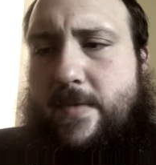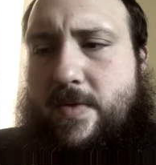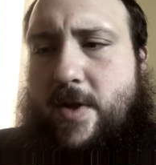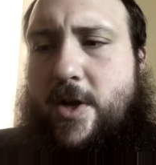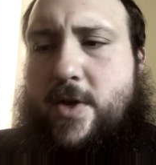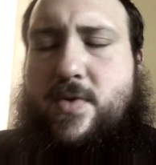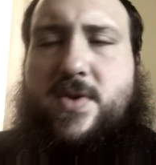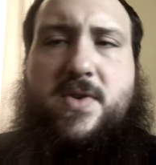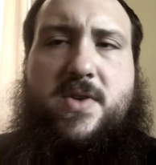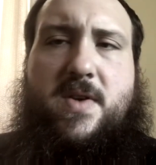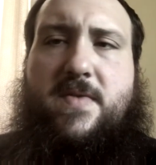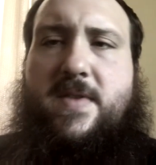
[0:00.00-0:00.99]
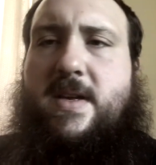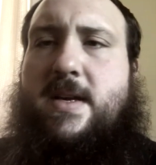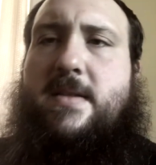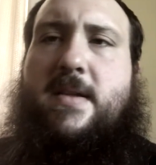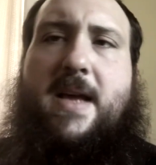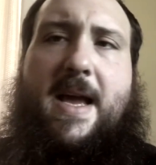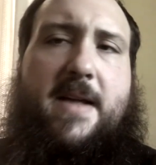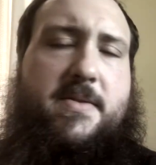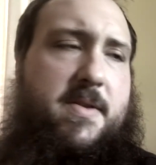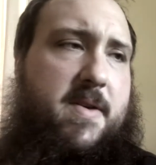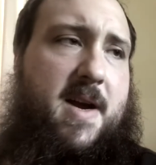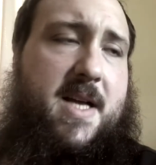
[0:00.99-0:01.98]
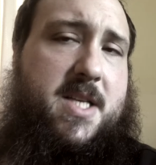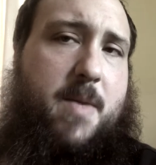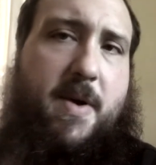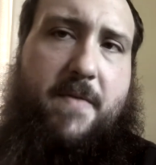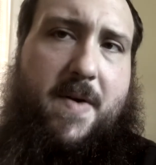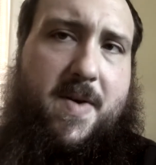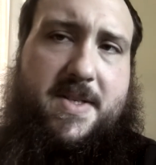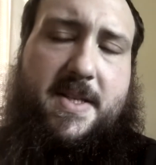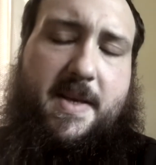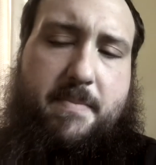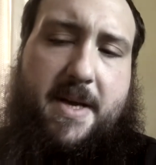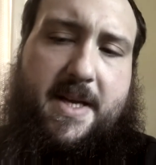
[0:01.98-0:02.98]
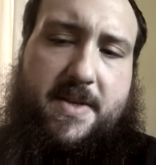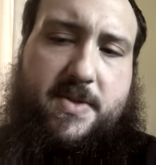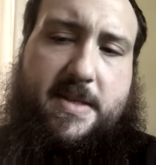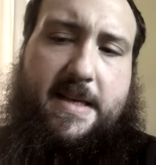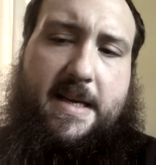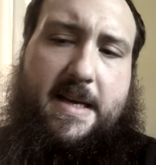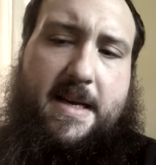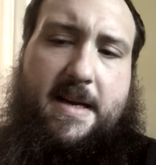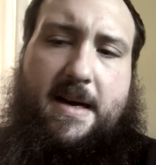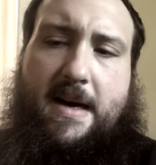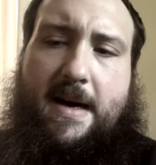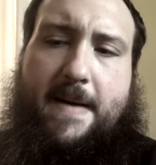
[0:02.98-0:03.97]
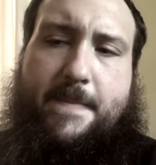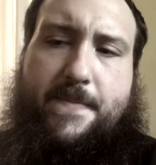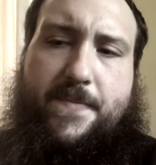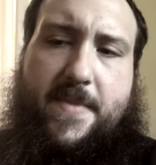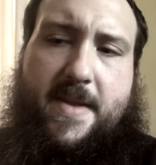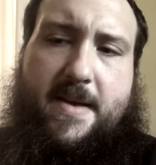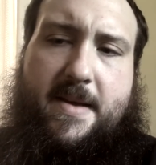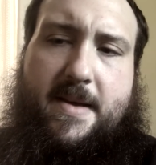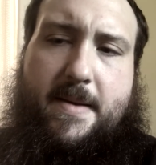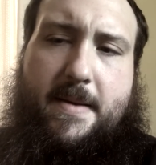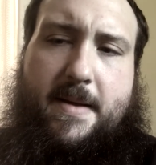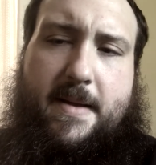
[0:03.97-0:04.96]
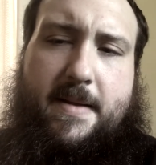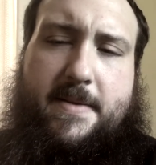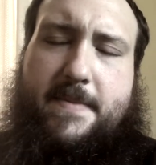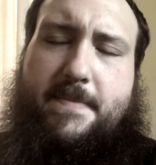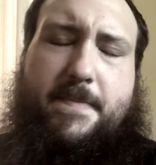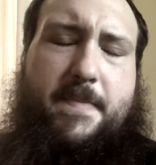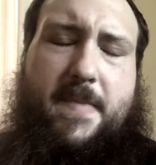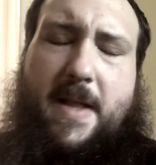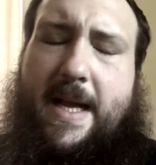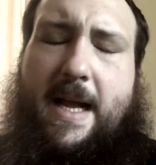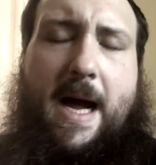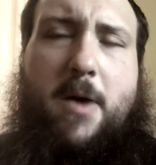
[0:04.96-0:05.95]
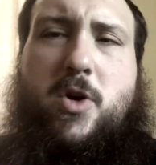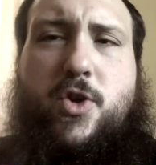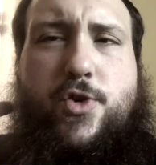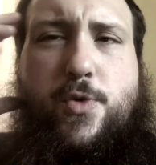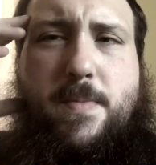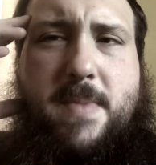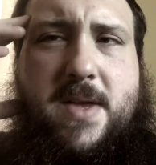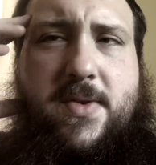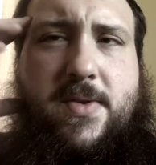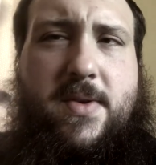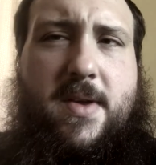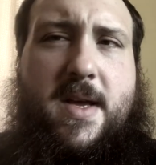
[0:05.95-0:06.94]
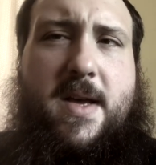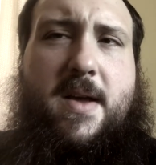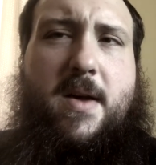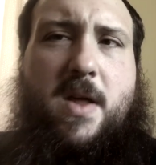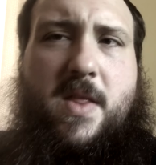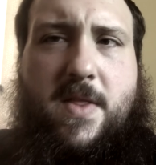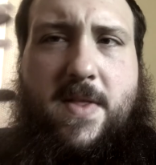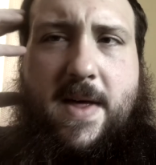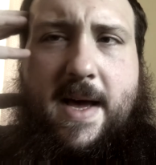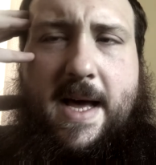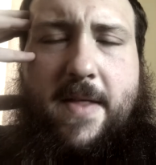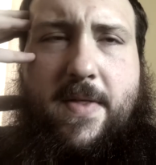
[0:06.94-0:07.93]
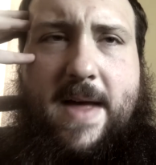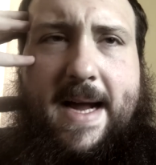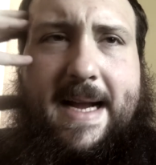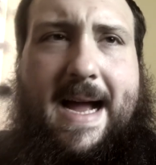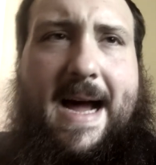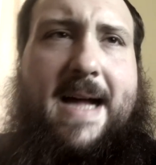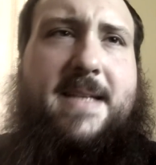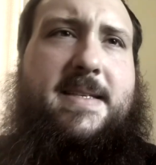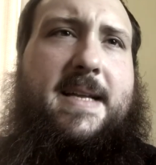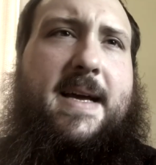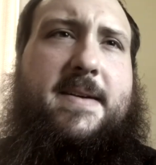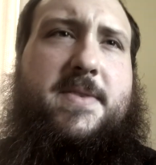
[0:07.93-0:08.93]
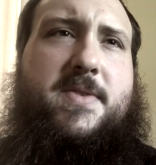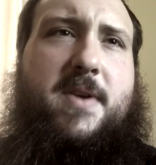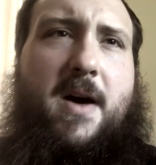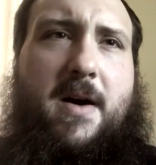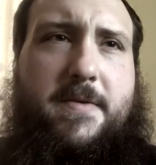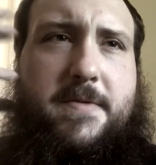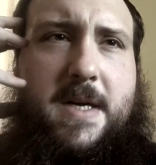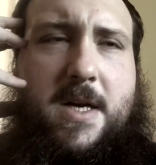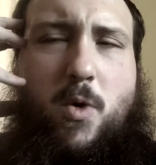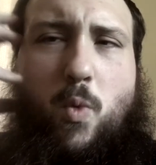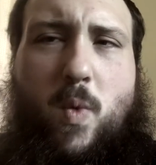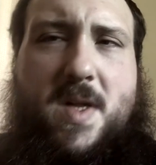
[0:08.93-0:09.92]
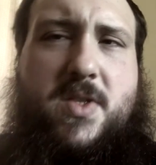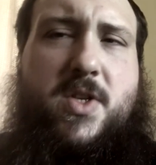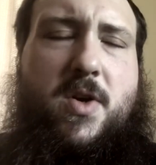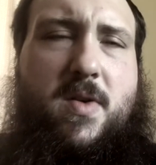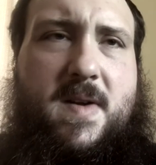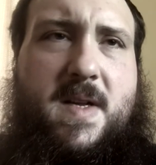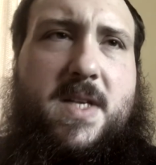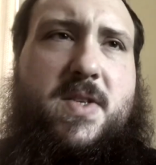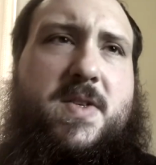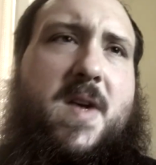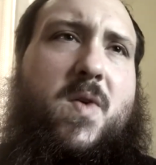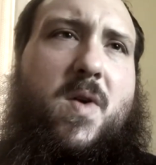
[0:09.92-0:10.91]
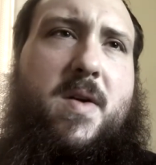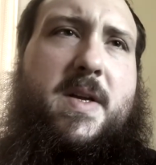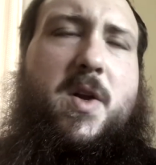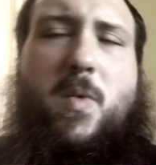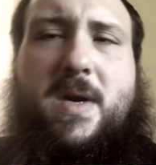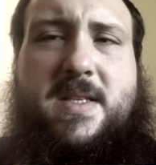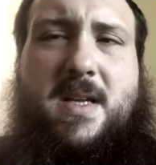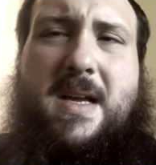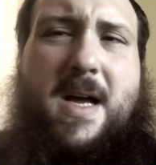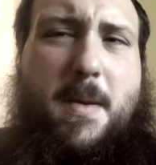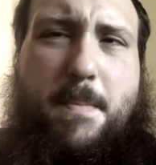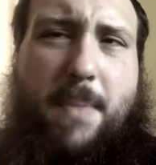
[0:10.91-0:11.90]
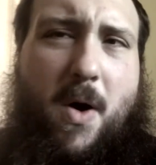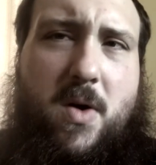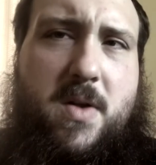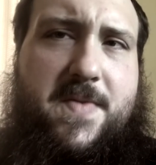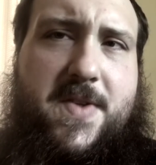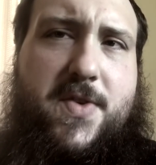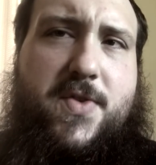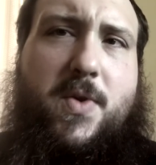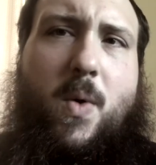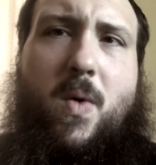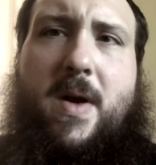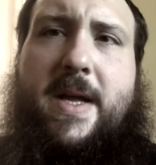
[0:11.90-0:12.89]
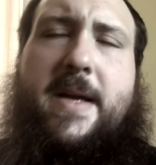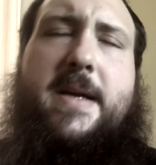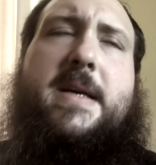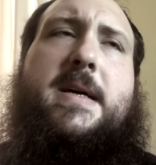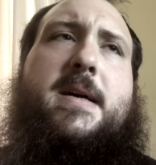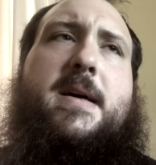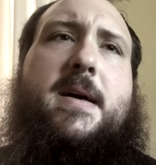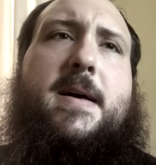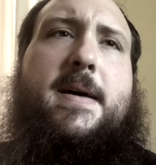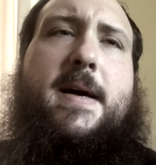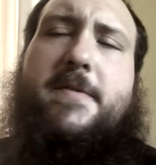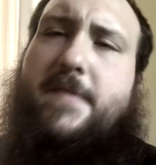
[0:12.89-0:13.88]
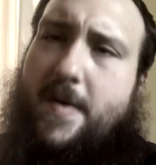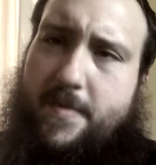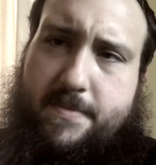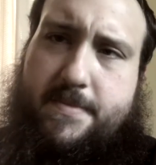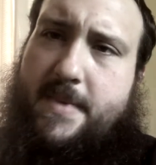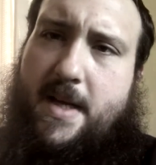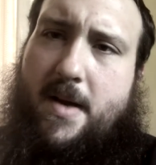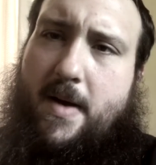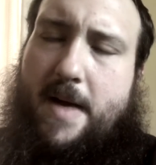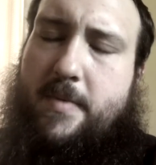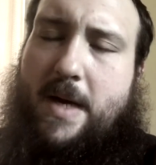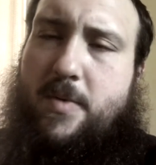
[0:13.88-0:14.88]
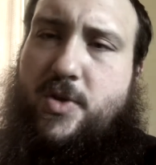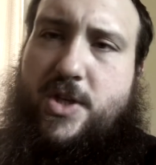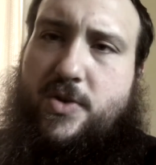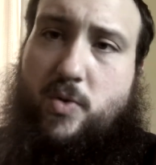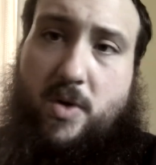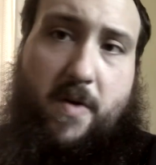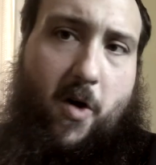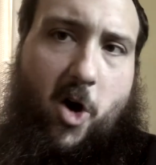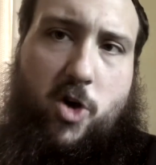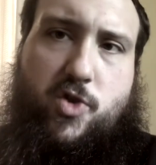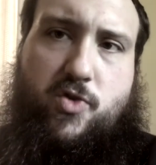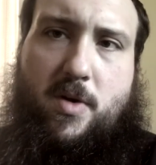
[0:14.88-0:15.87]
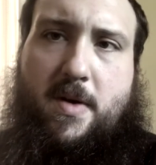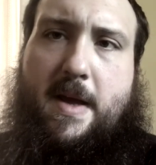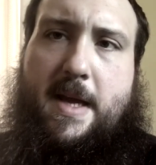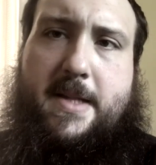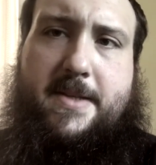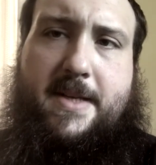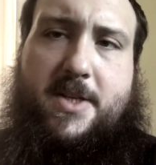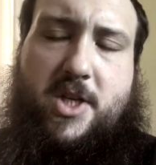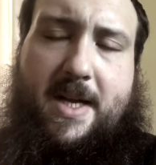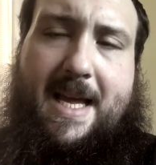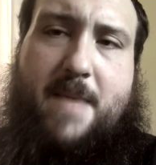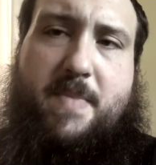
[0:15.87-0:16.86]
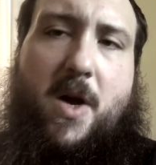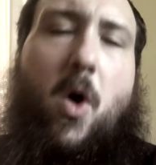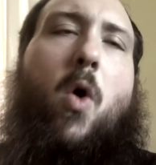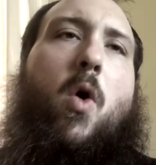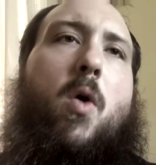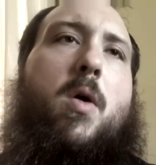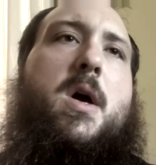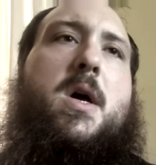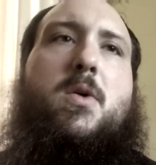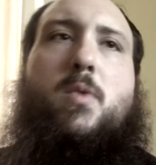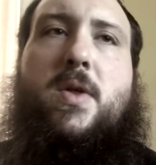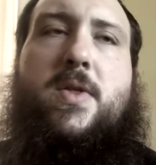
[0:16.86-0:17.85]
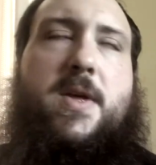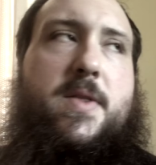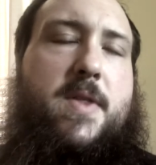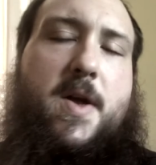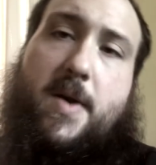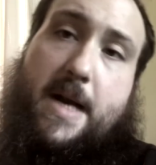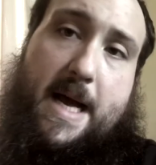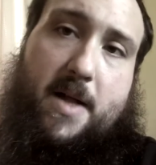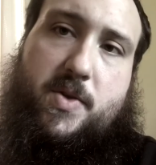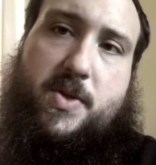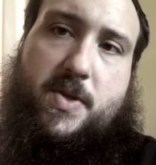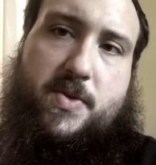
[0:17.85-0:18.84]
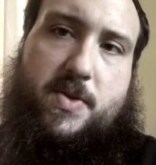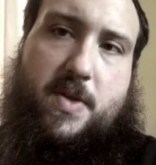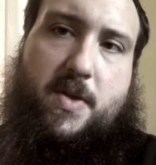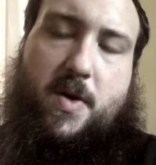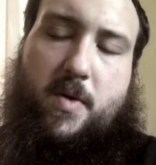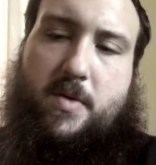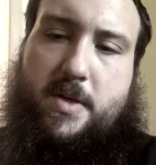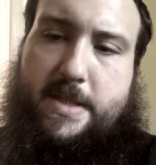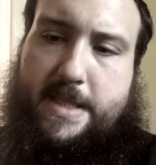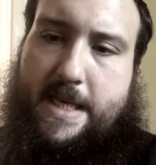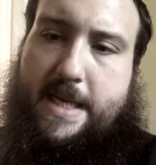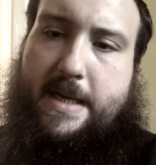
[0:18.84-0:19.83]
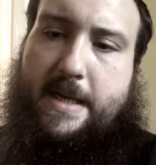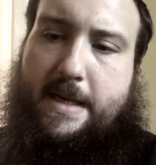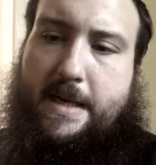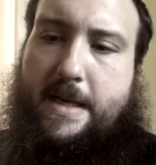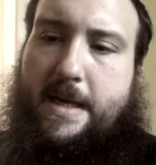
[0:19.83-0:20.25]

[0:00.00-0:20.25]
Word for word: their usage of the ants and the grasshopper, I found, is the biggest. Like, how could you miss that context of winter and etc.? You know, when it's part of the story. I found, you know, I was just sort of awestruck in such a gaping hole within their analysis and their critique.